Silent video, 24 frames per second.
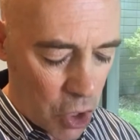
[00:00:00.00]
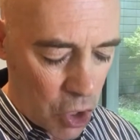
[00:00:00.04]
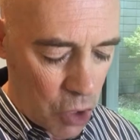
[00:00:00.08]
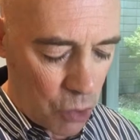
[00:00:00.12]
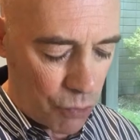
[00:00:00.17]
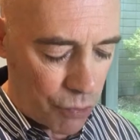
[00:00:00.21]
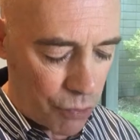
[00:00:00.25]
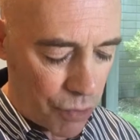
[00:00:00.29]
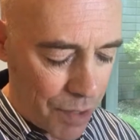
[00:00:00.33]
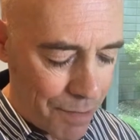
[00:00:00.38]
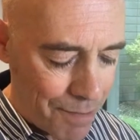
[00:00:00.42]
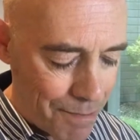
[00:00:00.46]

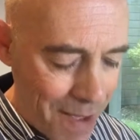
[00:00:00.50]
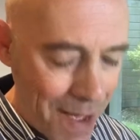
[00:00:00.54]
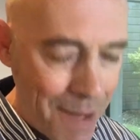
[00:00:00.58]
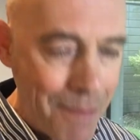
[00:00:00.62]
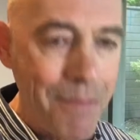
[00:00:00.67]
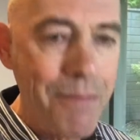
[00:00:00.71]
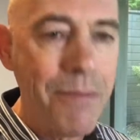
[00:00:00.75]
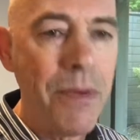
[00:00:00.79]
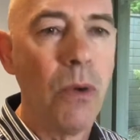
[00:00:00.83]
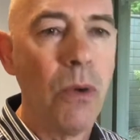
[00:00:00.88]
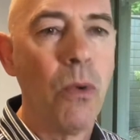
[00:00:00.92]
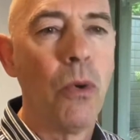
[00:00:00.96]
You
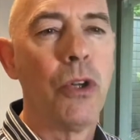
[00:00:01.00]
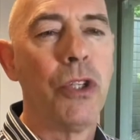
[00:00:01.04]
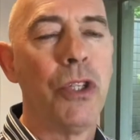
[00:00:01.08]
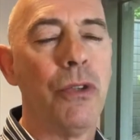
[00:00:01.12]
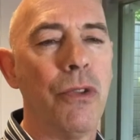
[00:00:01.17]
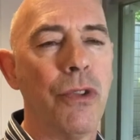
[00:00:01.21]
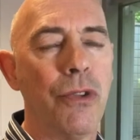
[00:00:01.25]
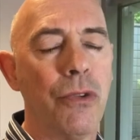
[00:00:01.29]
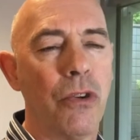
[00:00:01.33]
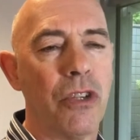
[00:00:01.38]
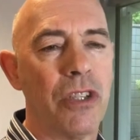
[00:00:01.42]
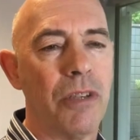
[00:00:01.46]
remember what
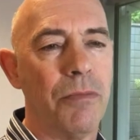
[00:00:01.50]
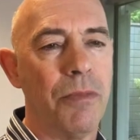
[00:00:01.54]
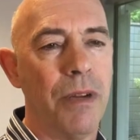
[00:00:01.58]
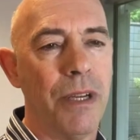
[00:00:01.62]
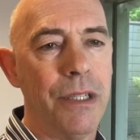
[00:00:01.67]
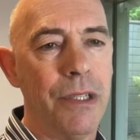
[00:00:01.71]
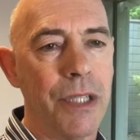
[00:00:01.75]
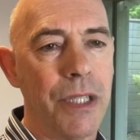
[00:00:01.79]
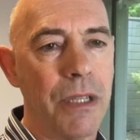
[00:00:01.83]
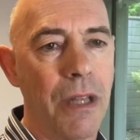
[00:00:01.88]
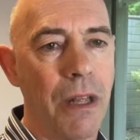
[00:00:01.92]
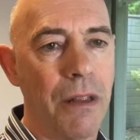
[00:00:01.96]
you thought about
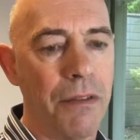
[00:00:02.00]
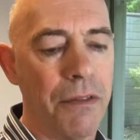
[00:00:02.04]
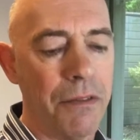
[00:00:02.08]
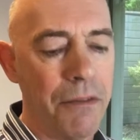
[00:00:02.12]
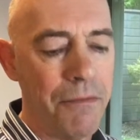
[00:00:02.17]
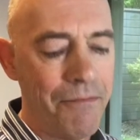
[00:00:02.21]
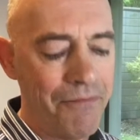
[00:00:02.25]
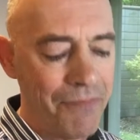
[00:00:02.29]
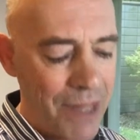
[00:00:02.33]
yourself.